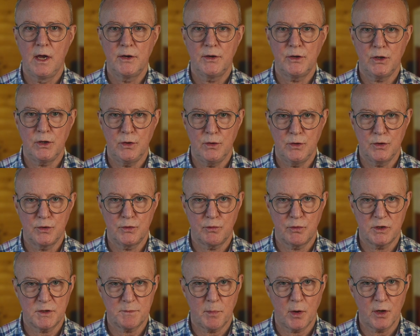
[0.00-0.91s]
to use
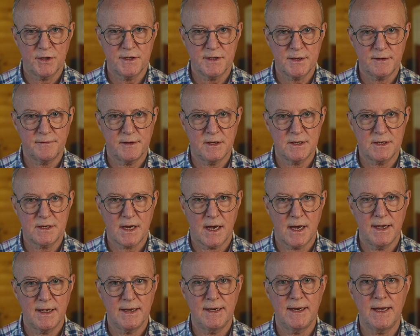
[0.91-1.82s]
responsive
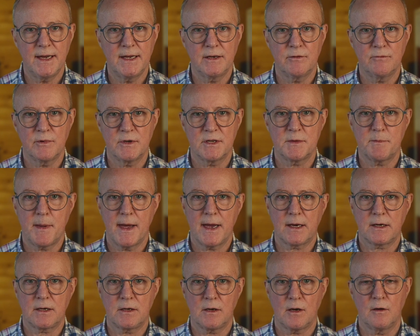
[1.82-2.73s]
design in
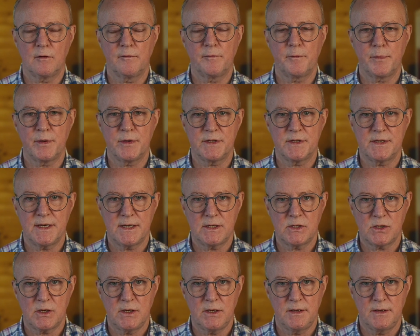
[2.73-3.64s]
respect of
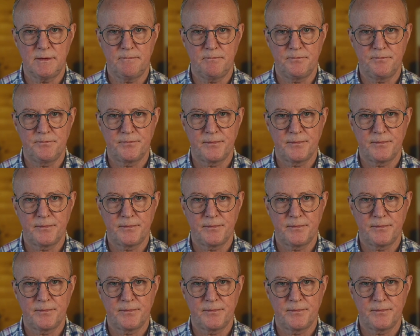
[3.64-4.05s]
position.